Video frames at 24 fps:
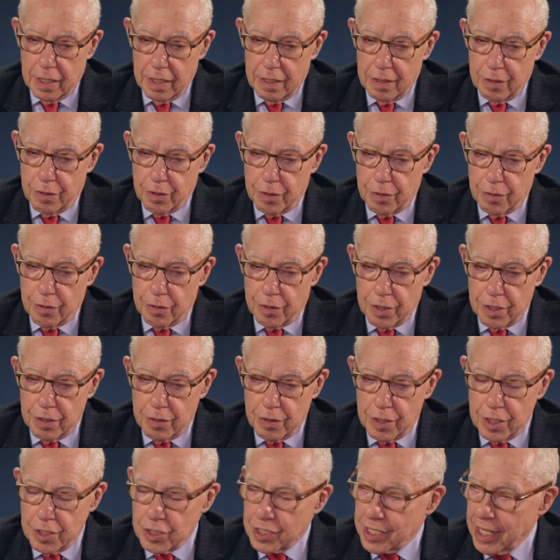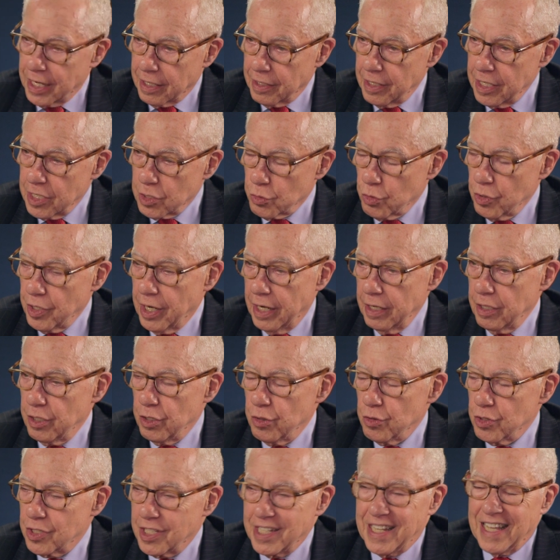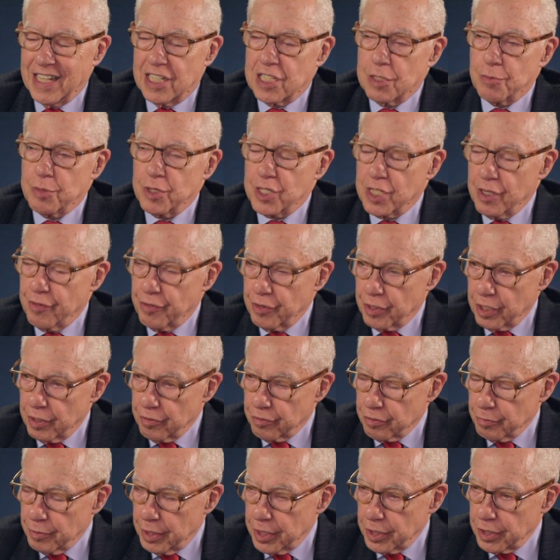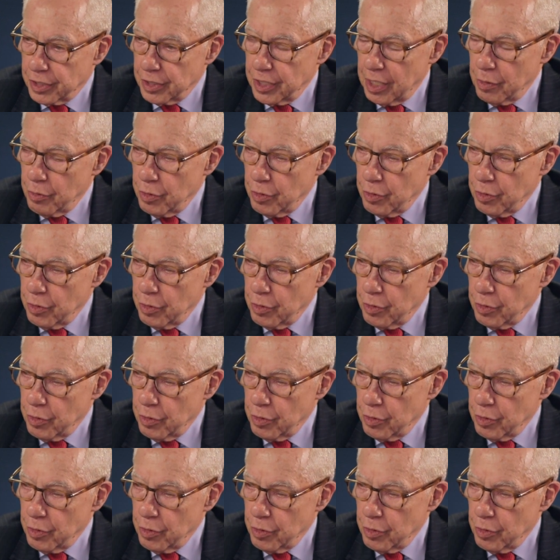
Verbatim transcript: The, the, these techniques were not used to get specific information.